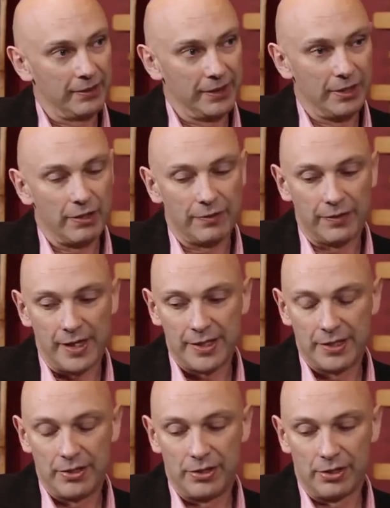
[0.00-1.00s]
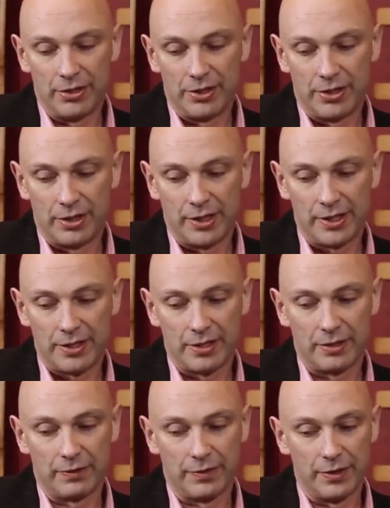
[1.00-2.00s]
how they authorized the judge to listen
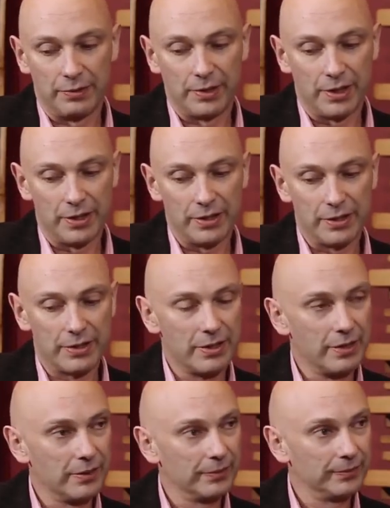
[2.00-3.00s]
to the phone calls.